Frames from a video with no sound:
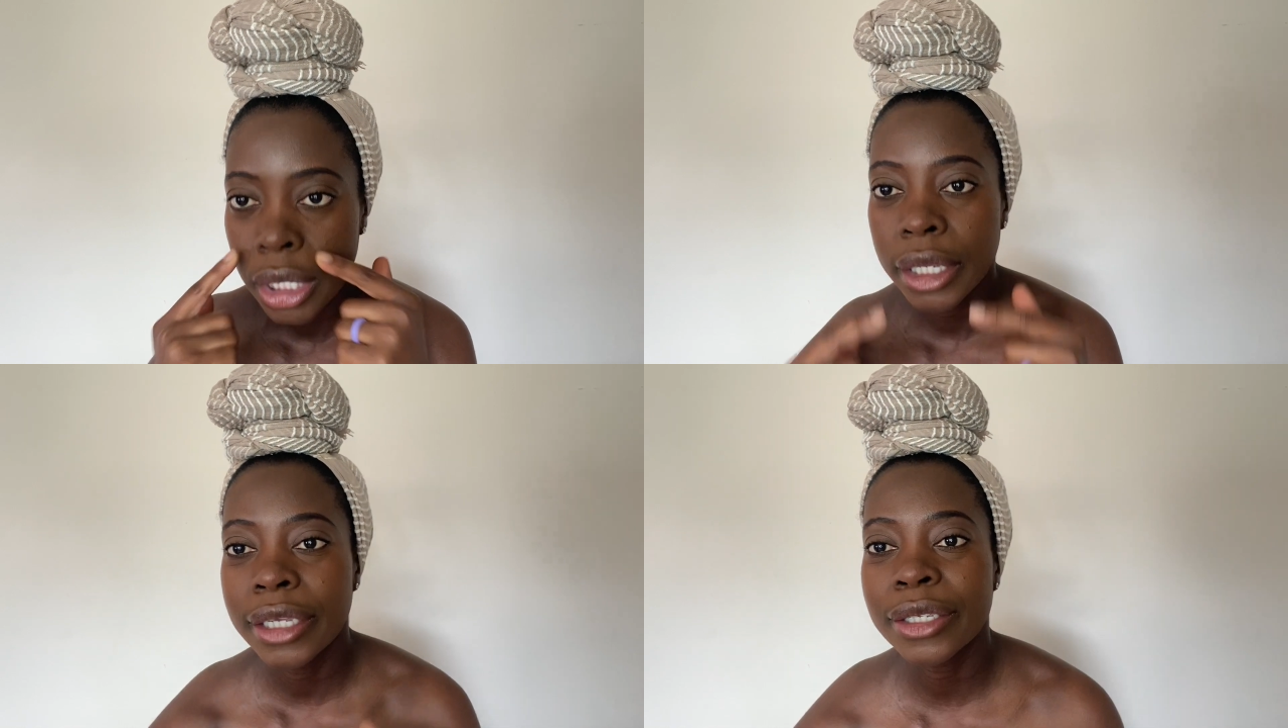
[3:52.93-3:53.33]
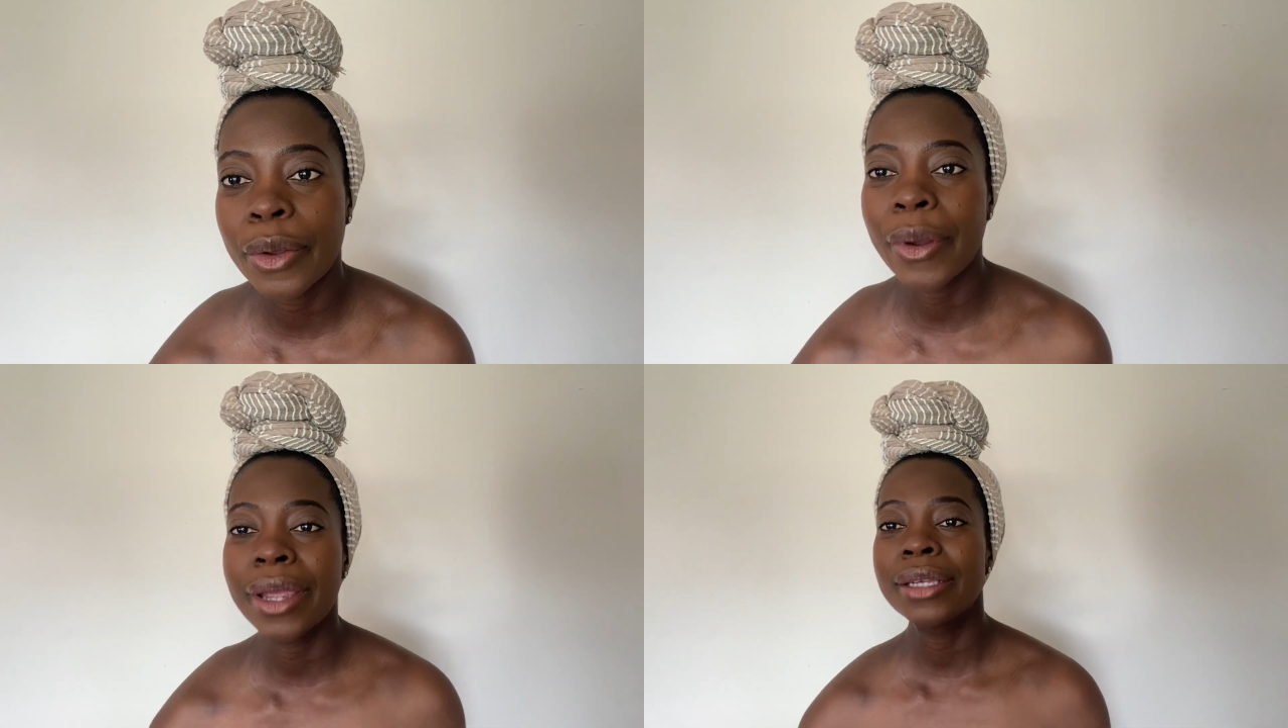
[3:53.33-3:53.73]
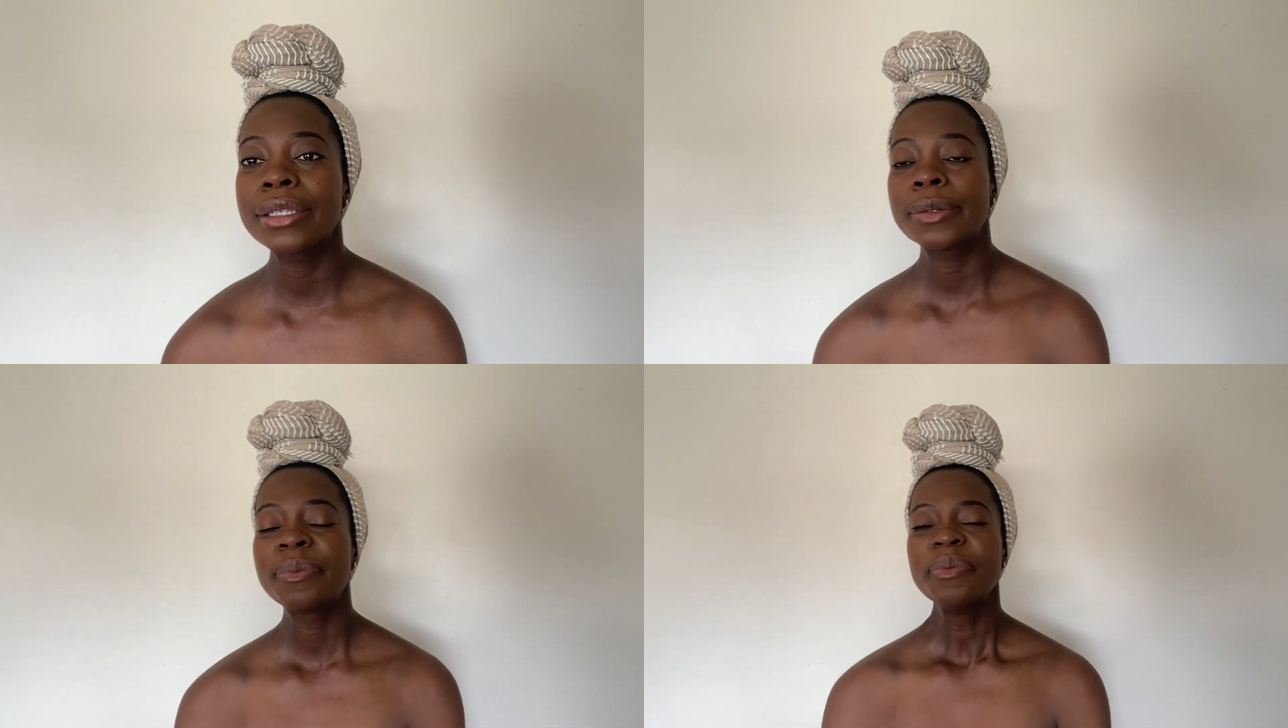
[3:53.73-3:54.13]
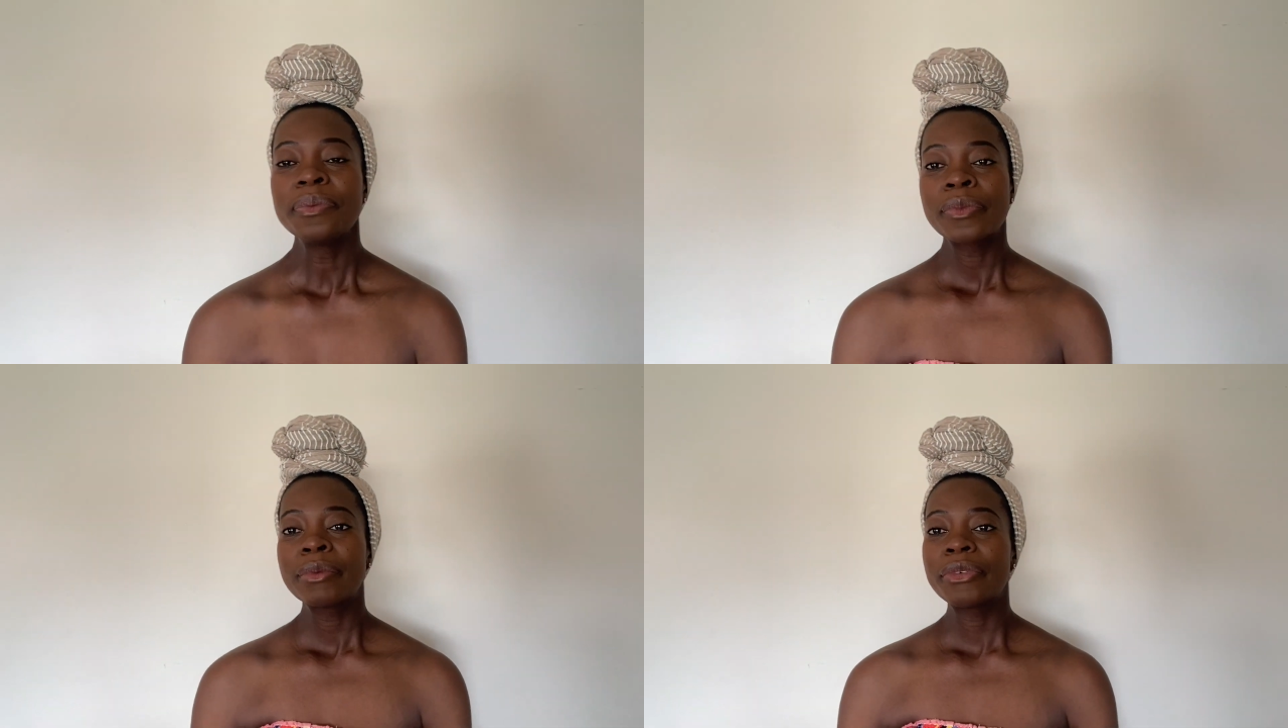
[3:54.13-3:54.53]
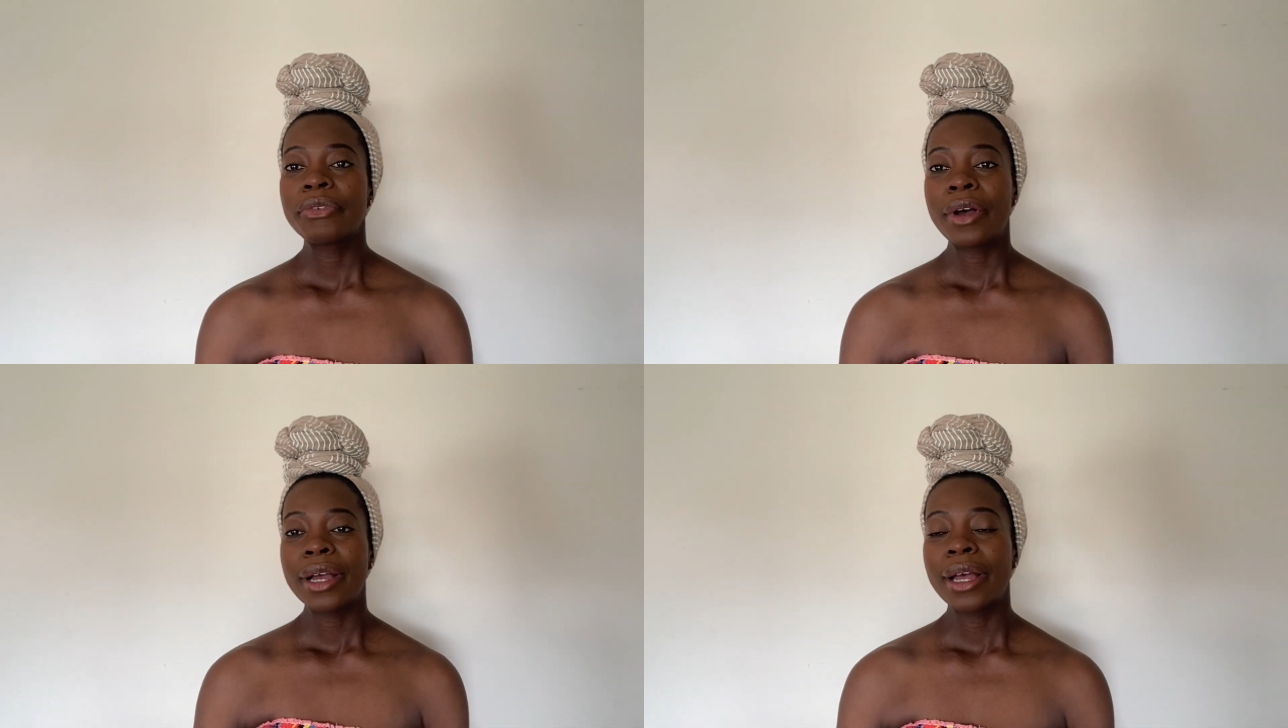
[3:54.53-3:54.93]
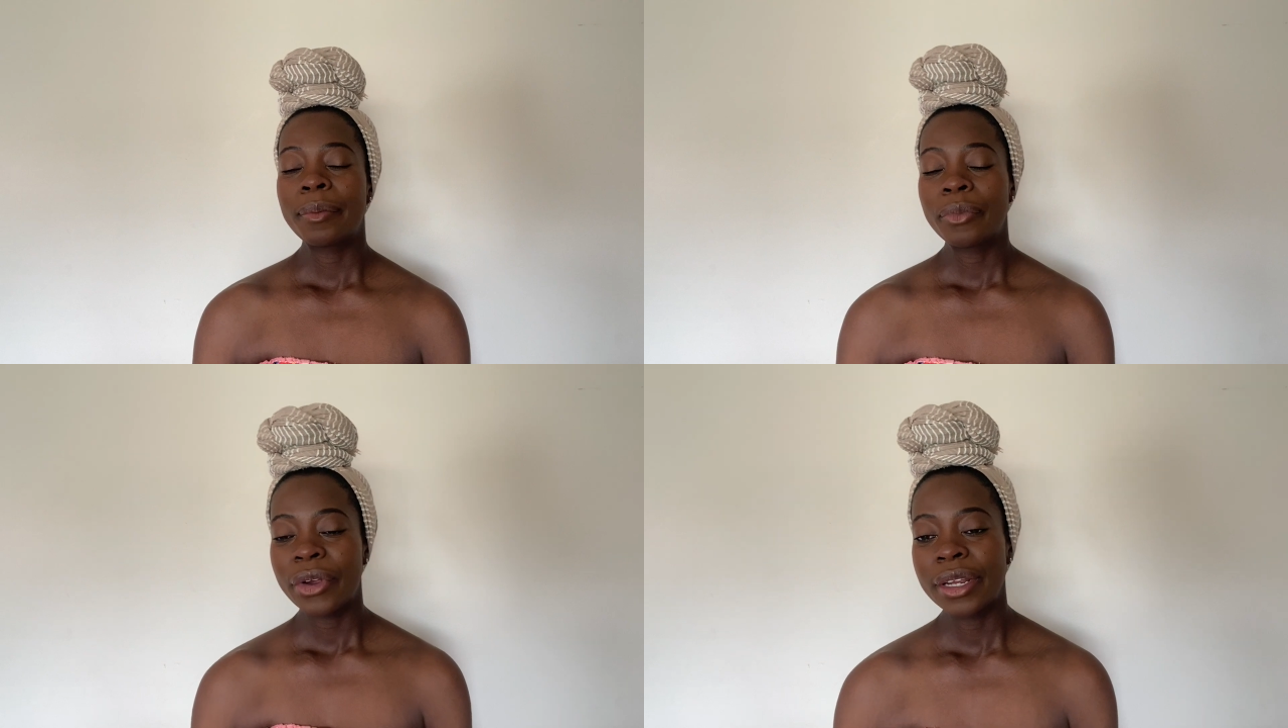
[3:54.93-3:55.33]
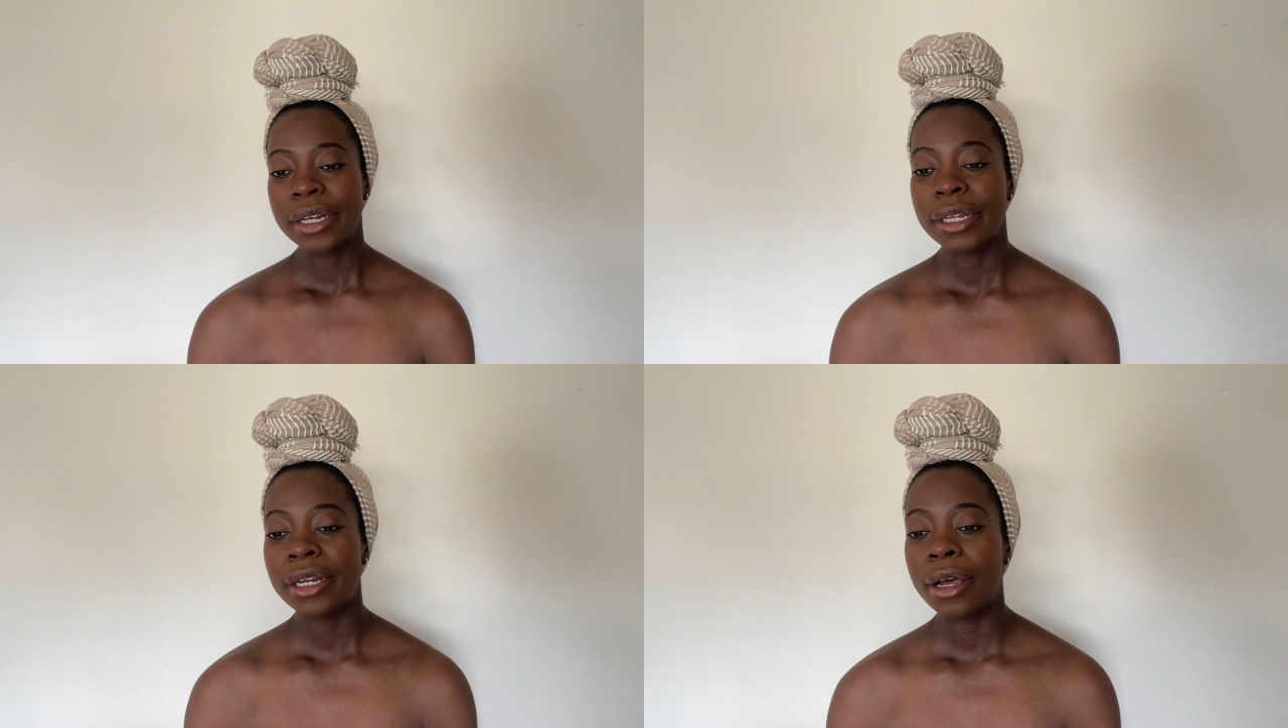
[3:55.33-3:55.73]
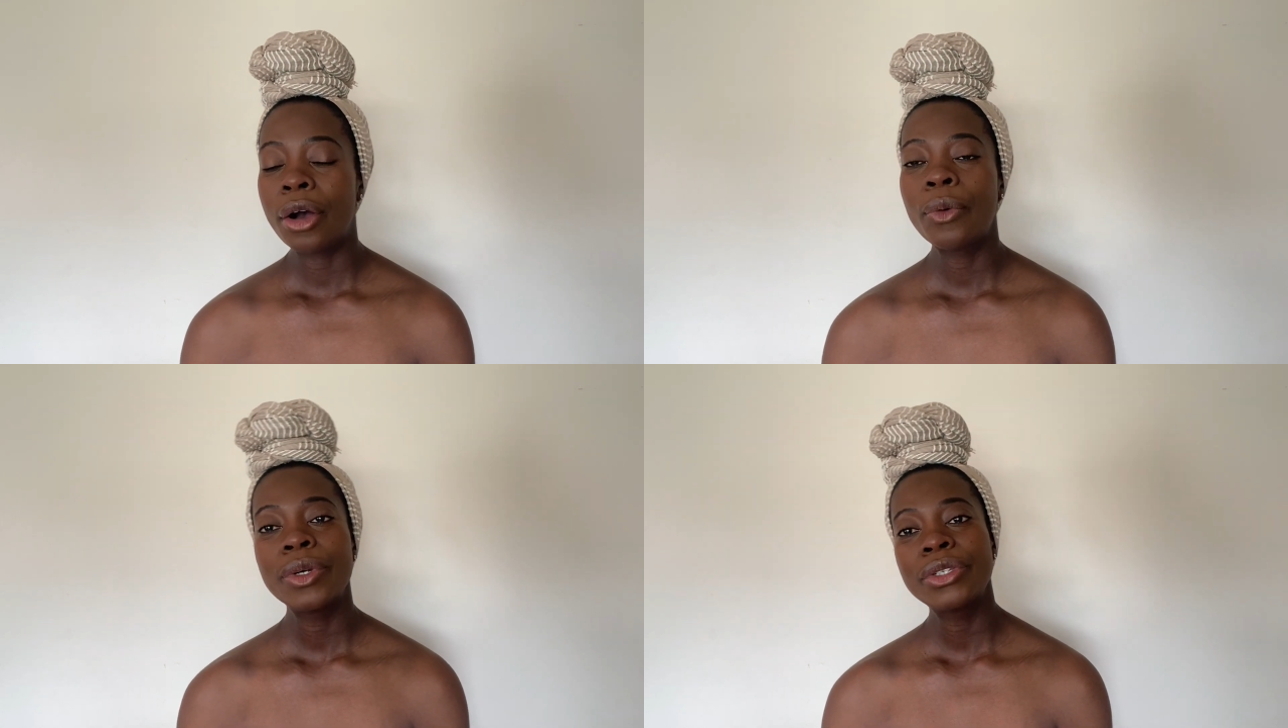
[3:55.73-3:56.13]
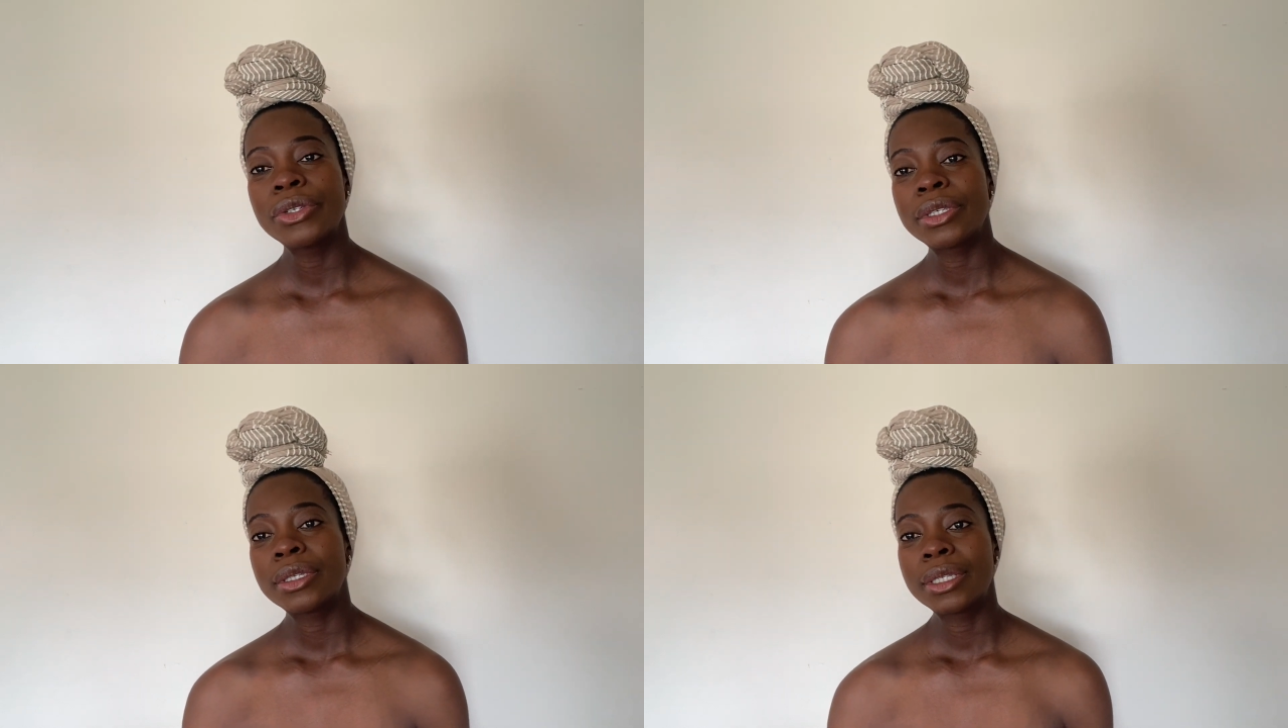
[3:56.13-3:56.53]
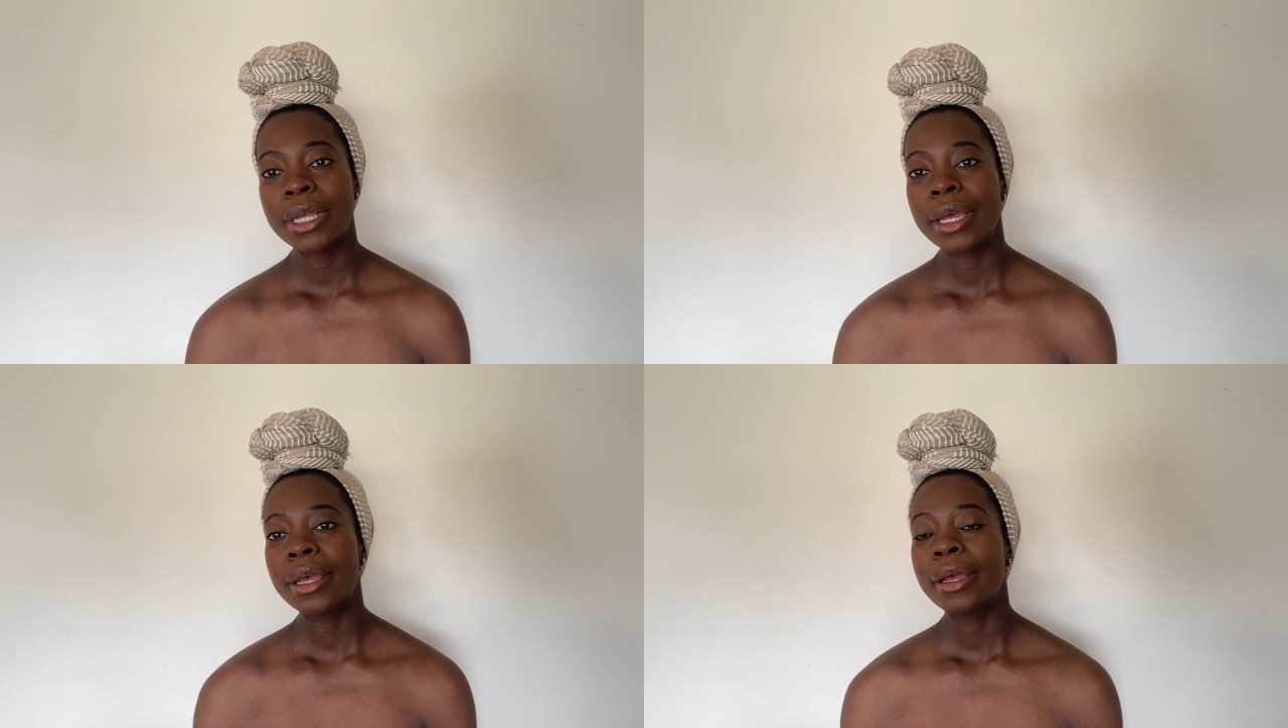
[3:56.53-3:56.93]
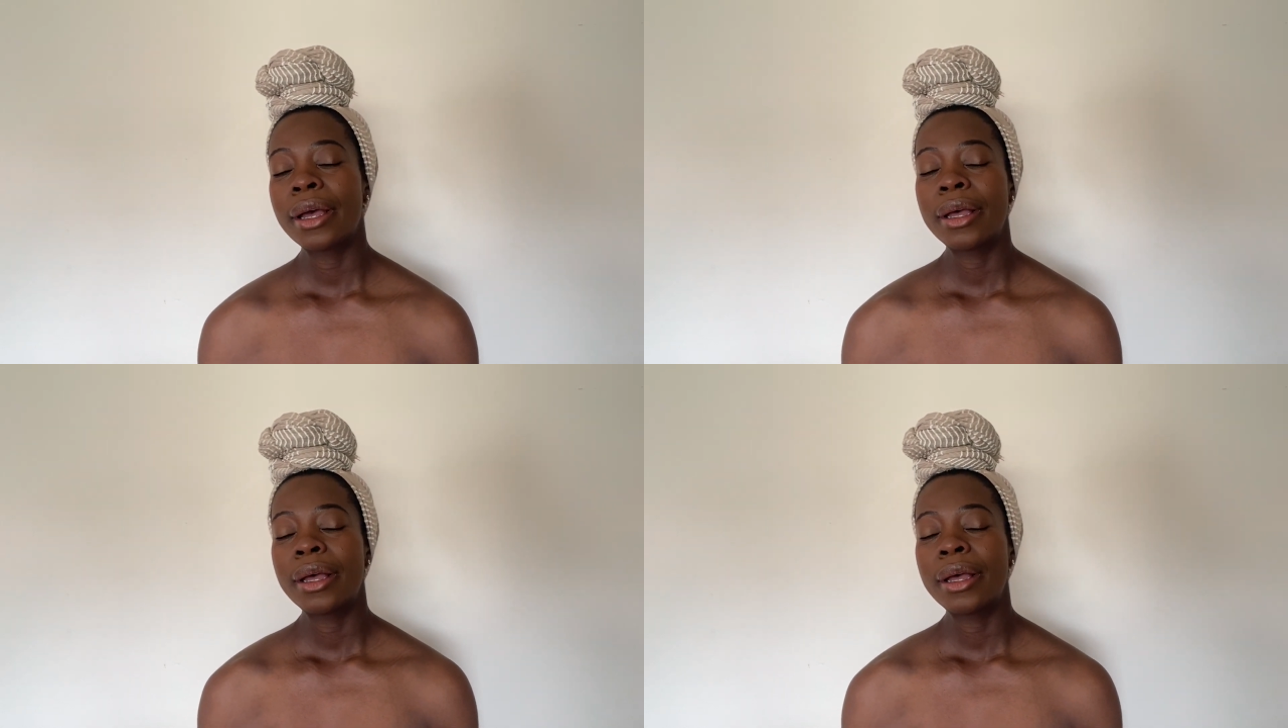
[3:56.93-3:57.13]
It's crazy. Before I got pregnant, I always used to say,